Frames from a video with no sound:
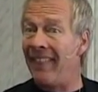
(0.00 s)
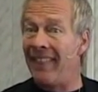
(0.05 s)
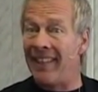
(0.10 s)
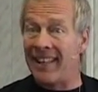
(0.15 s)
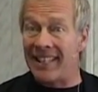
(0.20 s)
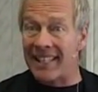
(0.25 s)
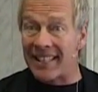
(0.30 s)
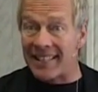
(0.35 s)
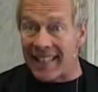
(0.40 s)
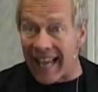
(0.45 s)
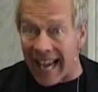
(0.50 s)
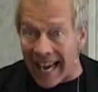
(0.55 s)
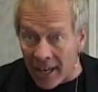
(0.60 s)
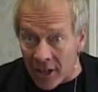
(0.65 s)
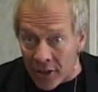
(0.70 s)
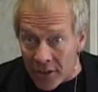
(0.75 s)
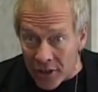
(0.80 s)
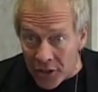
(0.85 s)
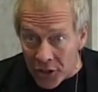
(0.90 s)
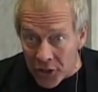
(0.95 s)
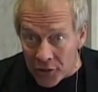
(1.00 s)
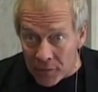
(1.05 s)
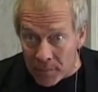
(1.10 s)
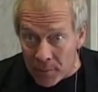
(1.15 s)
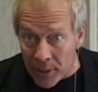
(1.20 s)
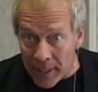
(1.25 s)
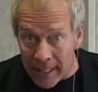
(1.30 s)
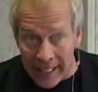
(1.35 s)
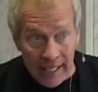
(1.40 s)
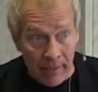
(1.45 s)
And the desire that you've
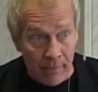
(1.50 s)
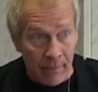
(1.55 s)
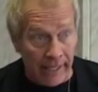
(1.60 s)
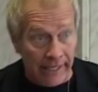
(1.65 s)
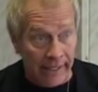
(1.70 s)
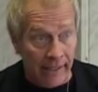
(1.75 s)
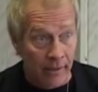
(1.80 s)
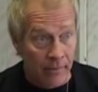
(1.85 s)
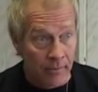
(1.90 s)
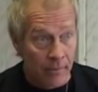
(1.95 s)
put in me.